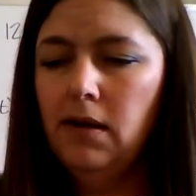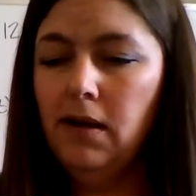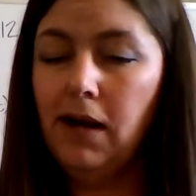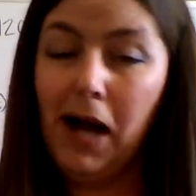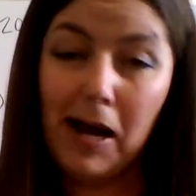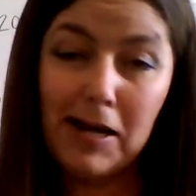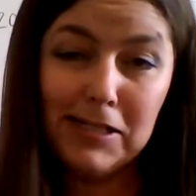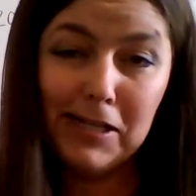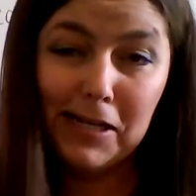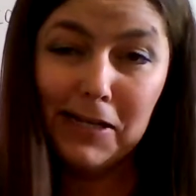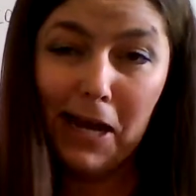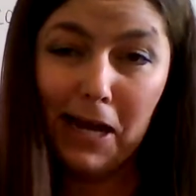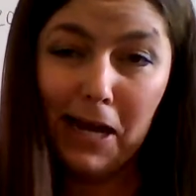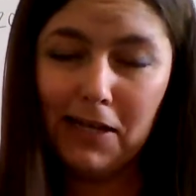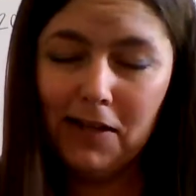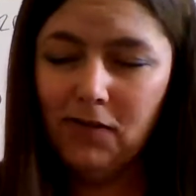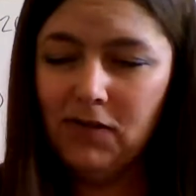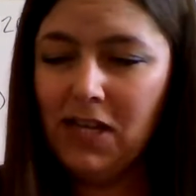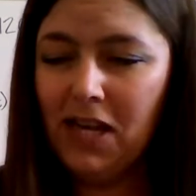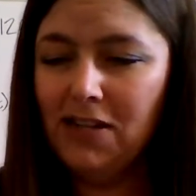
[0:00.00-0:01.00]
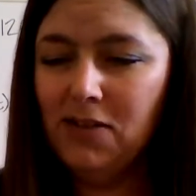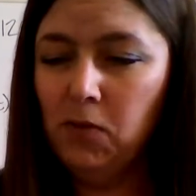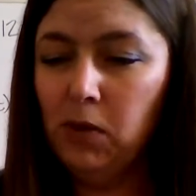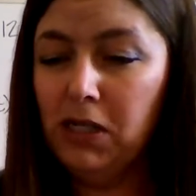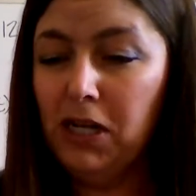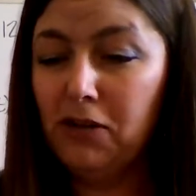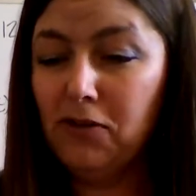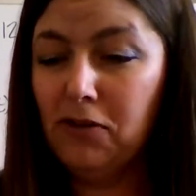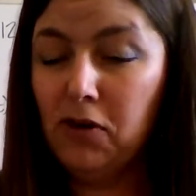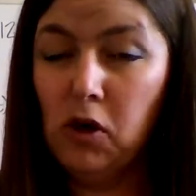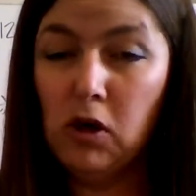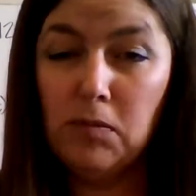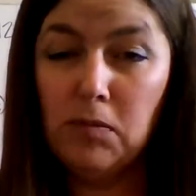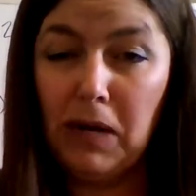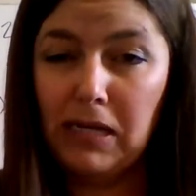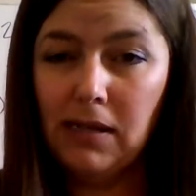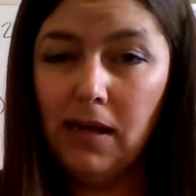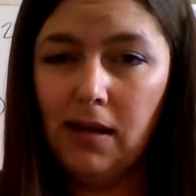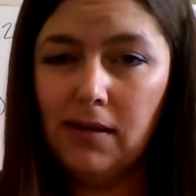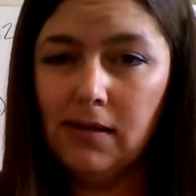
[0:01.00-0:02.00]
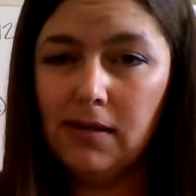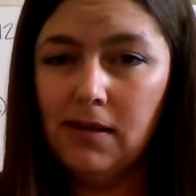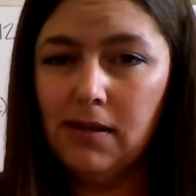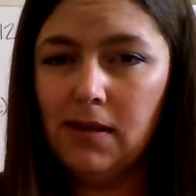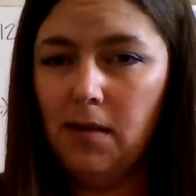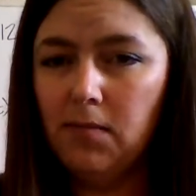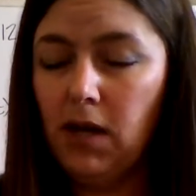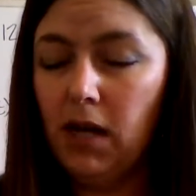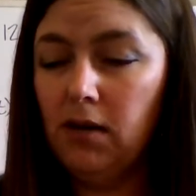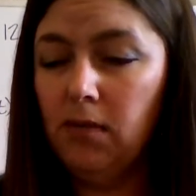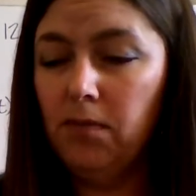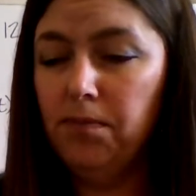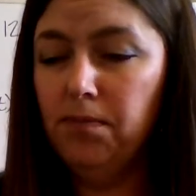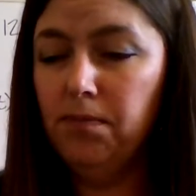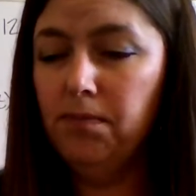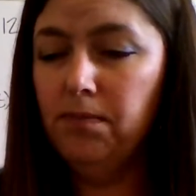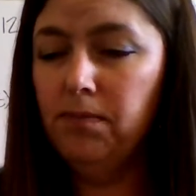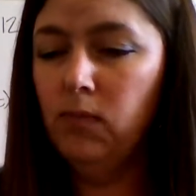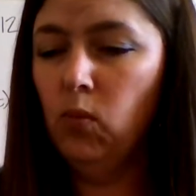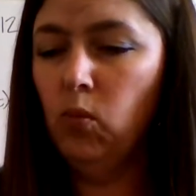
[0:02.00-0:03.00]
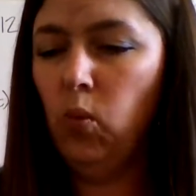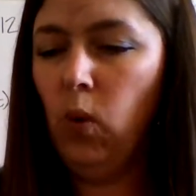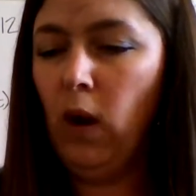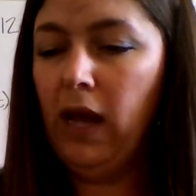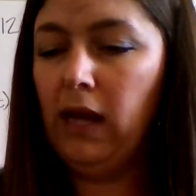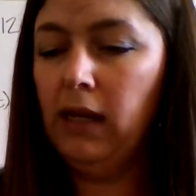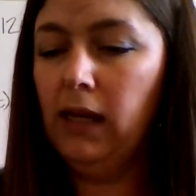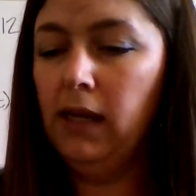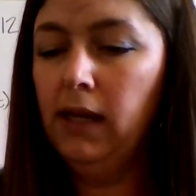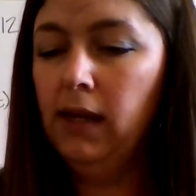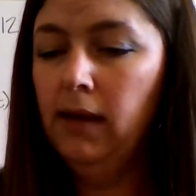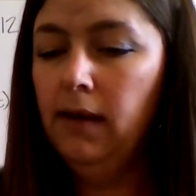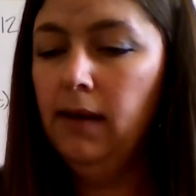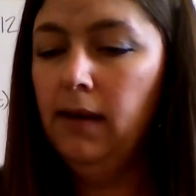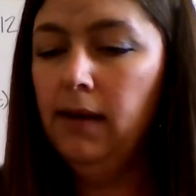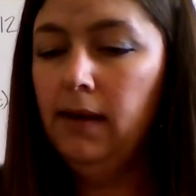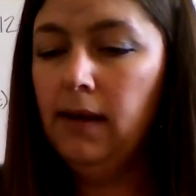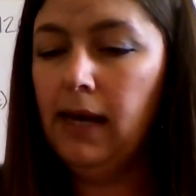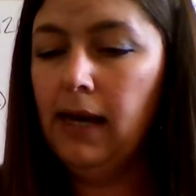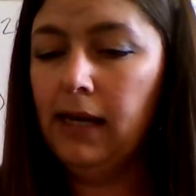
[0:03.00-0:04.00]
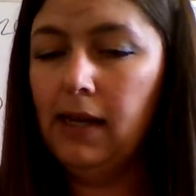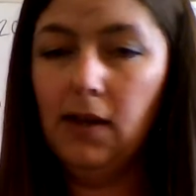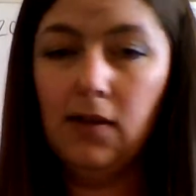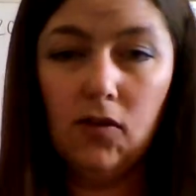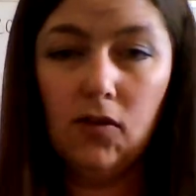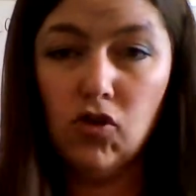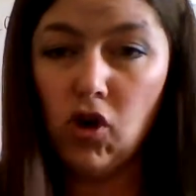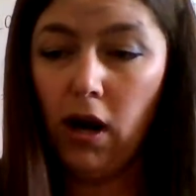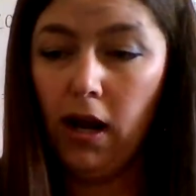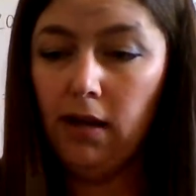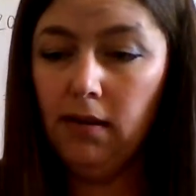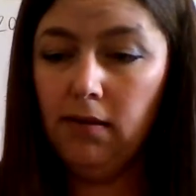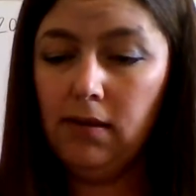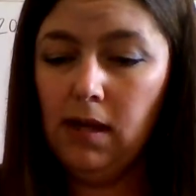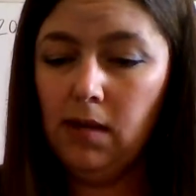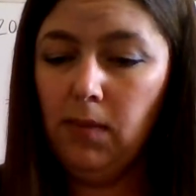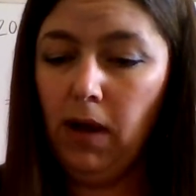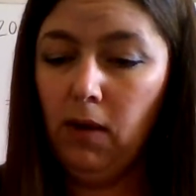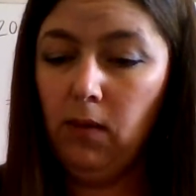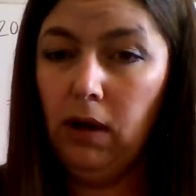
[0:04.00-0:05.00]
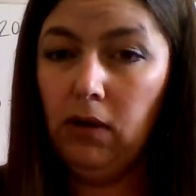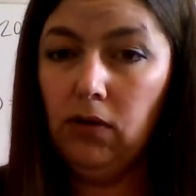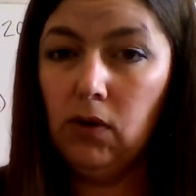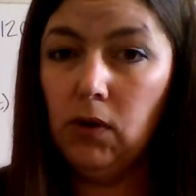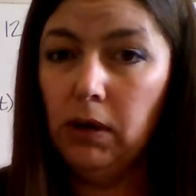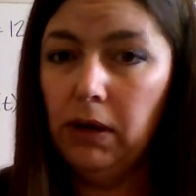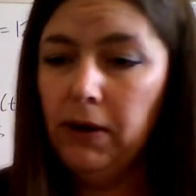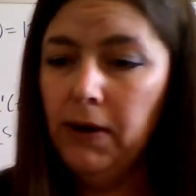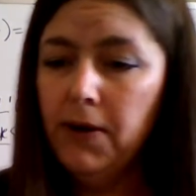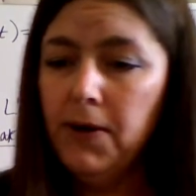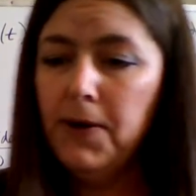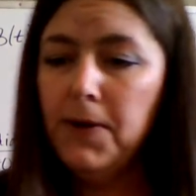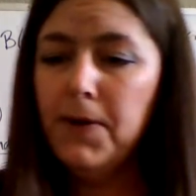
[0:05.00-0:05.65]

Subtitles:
I did -10 to 100 going by tens because I'm not a whanny and can try and think my way through it.